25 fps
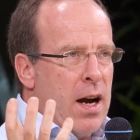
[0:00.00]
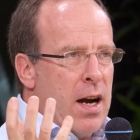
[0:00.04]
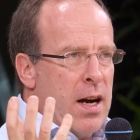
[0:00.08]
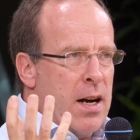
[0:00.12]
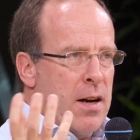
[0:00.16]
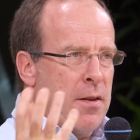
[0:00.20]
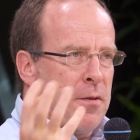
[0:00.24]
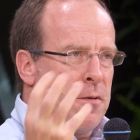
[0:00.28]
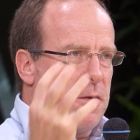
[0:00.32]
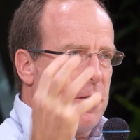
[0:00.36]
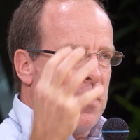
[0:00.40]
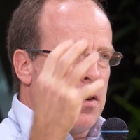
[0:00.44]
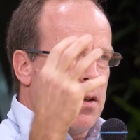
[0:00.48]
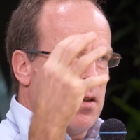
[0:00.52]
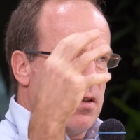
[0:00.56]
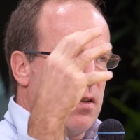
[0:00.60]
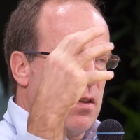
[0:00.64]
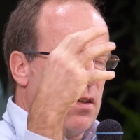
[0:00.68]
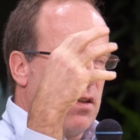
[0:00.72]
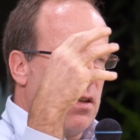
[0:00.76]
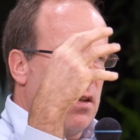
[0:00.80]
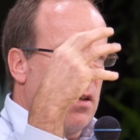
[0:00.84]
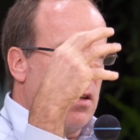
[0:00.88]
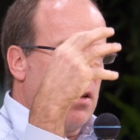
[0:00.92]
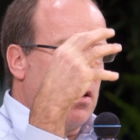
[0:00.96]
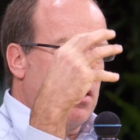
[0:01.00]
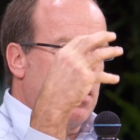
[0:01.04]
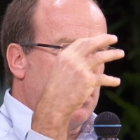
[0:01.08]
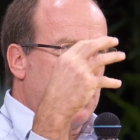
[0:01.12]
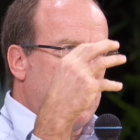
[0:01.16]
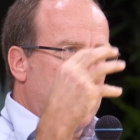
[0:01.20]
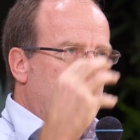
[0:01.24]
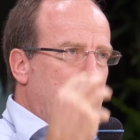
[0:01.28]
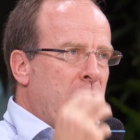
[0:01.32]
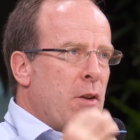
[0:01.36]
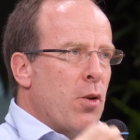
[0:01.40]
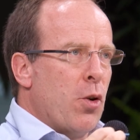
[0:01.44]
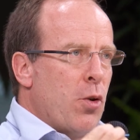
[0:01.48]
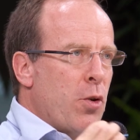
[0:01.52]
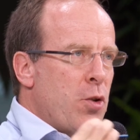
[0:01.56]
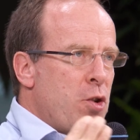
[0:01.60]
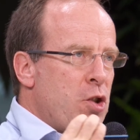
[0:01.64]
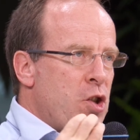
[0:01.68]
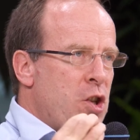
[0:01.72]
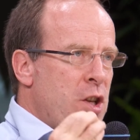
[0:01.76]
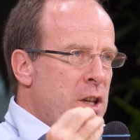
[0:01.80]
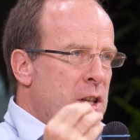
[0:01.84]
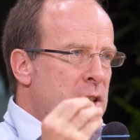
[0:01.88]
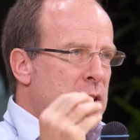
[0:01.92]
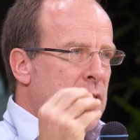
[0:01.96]
have
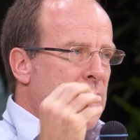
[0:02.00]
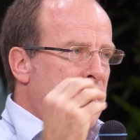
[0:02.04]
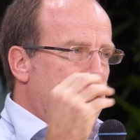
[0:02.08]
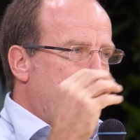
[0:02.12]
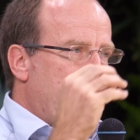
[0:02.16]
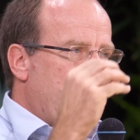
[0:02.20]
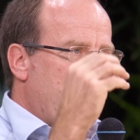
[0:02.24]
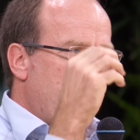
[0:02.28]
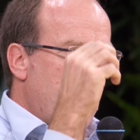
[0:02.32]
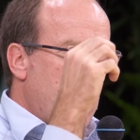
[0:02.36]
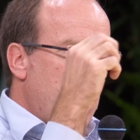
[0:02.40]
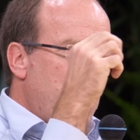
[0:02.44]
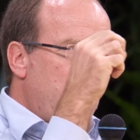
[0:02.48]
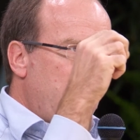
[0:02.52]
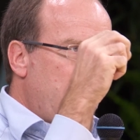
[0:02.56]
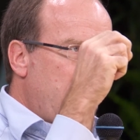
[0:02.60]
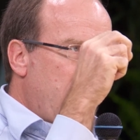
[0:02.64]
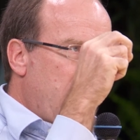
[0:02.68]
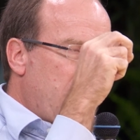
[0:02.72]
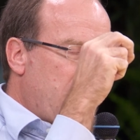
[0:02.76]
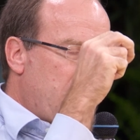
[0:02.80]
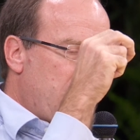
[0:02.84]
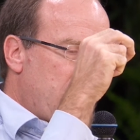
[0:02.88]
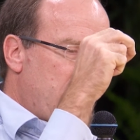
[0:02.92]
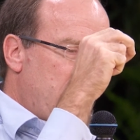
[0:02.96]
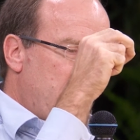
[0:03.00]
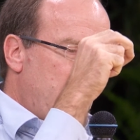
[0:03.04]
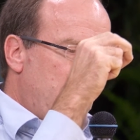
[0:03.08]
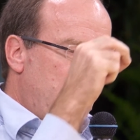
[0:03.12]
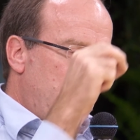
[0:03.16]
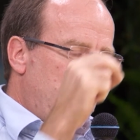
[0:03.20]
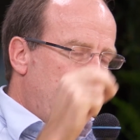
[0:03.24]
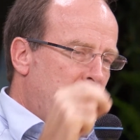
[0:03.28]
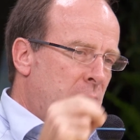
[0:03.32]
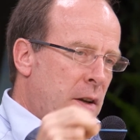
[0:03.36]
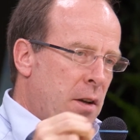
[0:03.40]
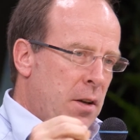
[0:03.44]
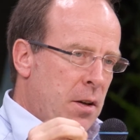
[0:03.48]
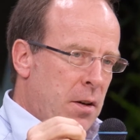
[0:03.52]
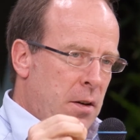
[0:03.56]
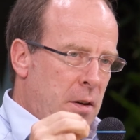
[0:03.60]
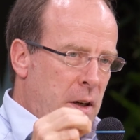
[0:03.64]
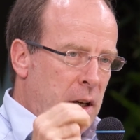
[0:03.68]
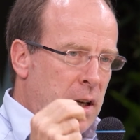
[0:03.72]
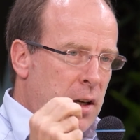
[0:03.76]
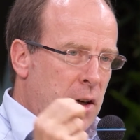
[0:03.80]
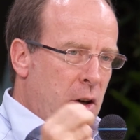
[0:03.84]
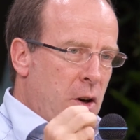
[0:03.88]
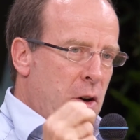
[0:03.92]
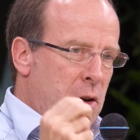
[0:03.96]
technologies that are going down
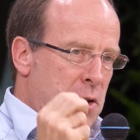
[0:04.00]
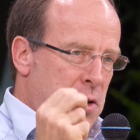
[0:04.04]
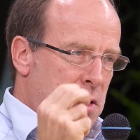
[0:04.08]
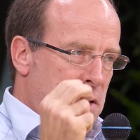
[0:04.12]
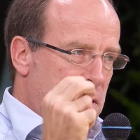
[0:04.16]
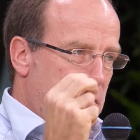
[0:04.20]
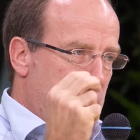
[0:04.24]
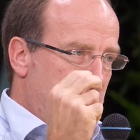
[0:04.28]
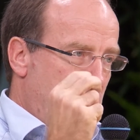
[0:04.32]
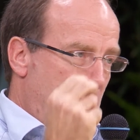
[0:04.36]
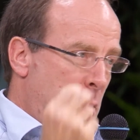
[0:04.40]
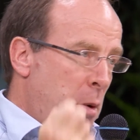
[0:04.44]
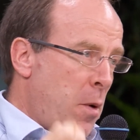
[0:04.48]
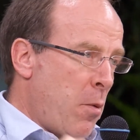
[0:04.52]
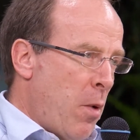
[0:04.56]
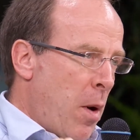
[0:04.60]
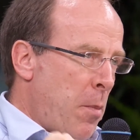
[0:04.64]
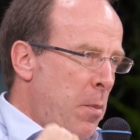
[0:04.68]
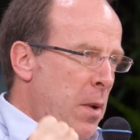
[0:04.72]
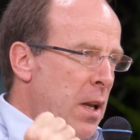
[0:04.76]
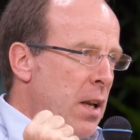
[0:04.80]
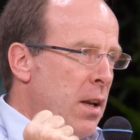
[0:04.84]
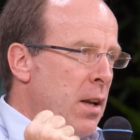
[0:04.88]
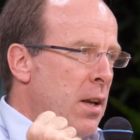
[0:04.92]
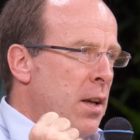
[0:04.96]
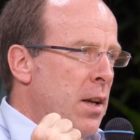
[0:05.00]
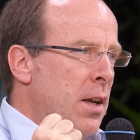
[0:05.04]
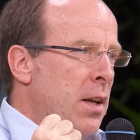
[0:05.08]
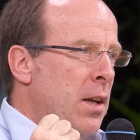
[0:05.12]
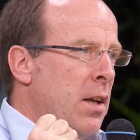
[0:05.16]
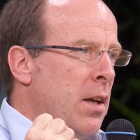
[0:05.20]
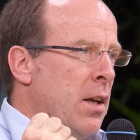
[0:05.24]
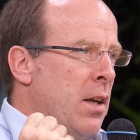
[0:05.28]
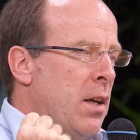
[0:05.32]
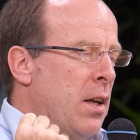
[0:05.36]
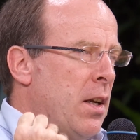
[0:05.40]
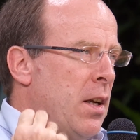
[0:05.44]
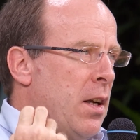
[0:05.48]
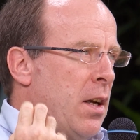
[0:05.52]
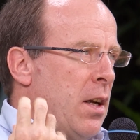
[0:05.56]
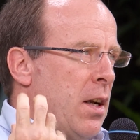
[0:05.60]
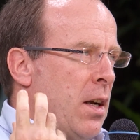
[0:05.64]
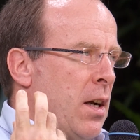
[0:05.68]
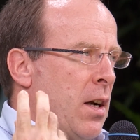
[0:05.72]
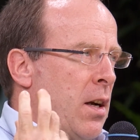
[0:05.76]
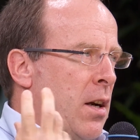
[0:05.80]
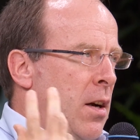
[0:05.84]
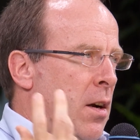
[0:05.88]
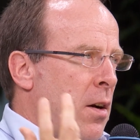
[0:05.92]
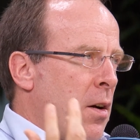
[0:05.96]
in cost very rapidly,
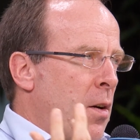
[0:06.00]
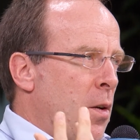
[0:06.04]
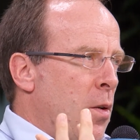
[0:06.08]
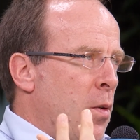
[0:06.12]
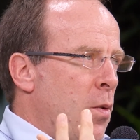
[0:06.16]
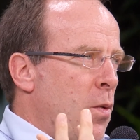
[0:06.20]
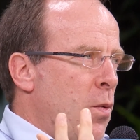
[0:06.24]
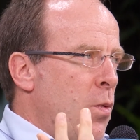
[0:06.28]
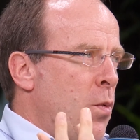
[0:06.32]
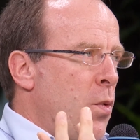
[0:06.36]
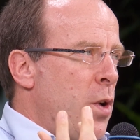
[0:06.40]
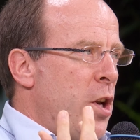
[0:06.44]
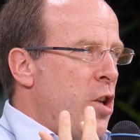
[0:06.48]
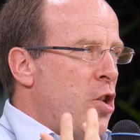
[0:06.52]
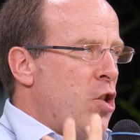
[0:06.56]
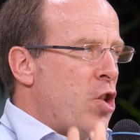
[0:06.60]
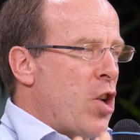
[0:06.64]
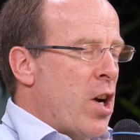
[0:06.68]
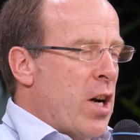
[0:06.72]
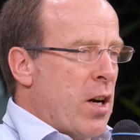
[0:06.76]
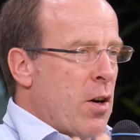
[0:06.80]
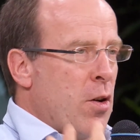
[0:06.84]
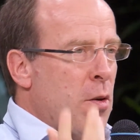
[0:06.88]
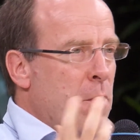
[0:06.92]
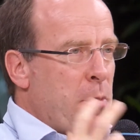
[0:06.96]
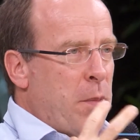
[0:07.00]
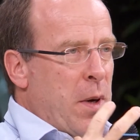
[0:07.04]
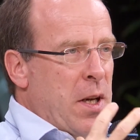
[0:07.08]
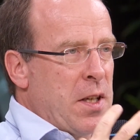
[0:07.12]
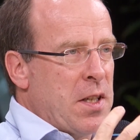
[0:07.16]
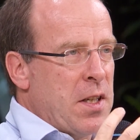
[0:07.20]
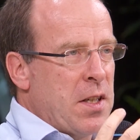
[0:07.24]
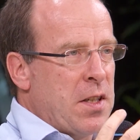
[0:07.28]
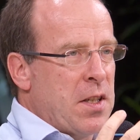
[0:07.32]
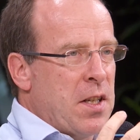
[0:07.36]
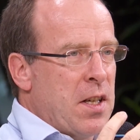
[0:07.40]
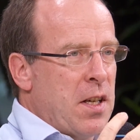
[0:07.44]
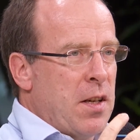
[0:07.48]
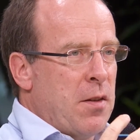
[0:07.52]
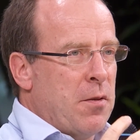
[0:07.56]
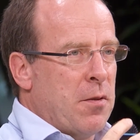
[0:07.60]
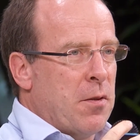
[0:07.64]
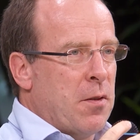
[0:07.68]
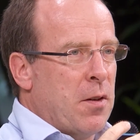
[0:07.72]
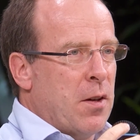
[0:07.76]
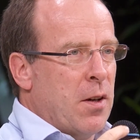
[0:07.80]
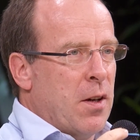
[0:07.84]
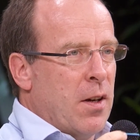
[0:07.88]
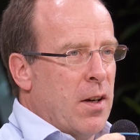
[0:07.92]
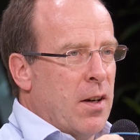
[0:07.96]
which are competitive
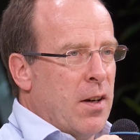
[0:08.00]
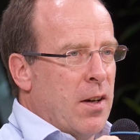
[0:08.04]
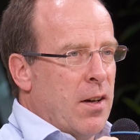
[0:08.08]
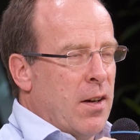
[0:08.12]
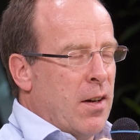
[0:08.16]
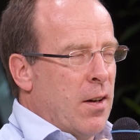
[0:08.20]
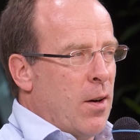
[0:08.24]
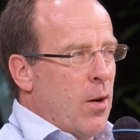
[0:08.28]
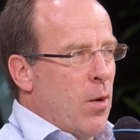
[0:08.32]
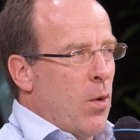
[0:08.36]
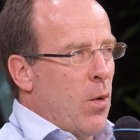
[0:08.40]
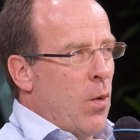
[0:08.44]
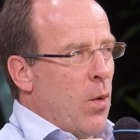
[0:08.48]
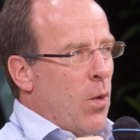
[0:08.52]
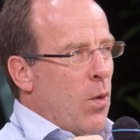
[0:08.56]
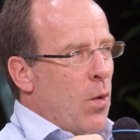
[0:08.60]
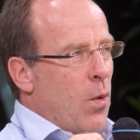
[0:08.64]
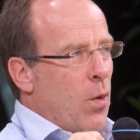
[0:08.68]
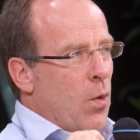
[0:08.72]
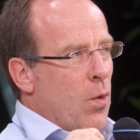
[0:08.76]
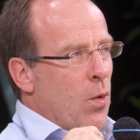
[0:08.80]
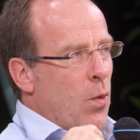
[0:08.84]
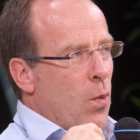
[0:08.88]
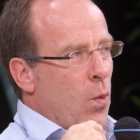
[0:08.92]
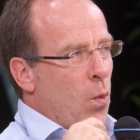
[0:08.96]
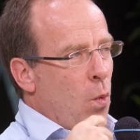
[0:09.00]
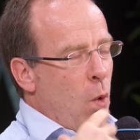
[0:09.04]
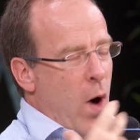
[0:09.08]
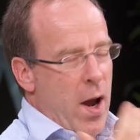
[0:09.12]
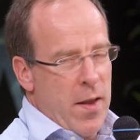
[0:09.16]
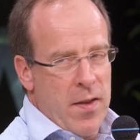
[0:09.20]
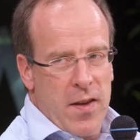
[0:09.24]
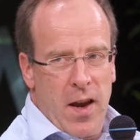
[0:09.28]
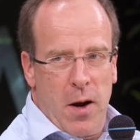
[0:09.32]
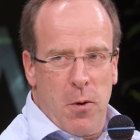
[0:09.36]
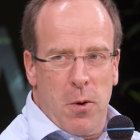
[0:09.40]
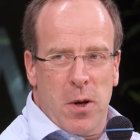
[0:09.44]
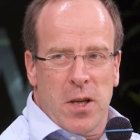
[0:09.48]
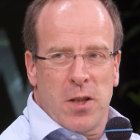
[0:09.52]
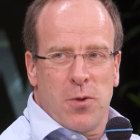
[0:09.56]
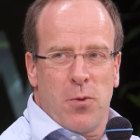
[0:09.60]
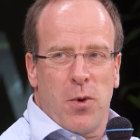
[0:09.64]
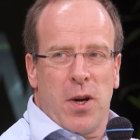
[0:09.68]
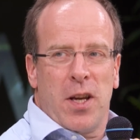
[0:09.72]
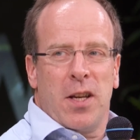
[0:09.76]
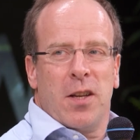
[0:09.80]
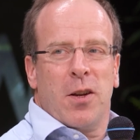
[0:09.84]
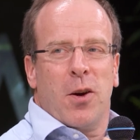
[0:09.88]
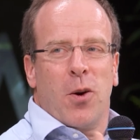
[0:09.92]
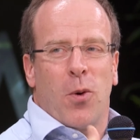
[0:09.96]
when there is
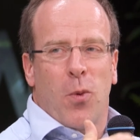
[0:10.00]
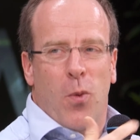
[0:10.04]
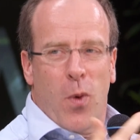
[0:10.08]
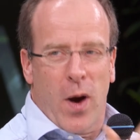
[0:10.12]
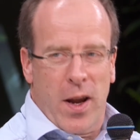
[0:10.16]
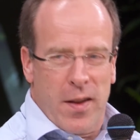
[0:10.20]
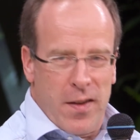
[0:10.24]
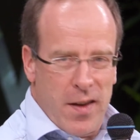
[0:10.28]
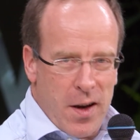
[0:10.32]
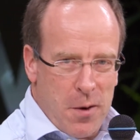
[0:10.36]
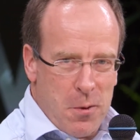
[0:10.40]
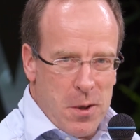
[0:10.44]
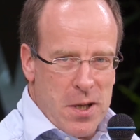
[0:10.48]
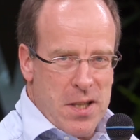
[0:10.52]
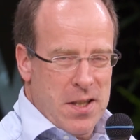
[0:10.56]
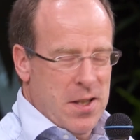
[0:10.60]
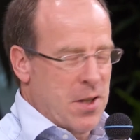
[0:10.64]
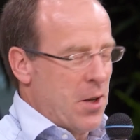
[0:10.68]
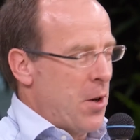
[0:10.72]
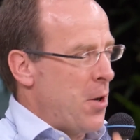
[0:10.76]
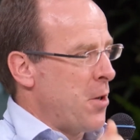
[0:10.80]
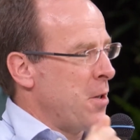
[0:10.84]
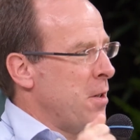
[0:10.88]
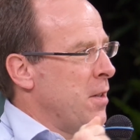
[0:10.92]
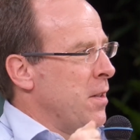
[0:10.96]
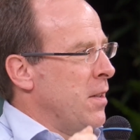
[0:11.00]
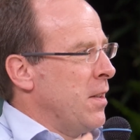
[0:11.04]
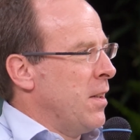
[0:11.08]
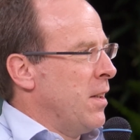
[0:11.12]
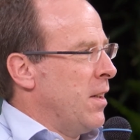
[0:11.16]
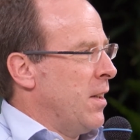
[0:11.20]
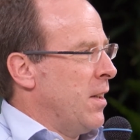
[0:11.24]
wind or when there is sun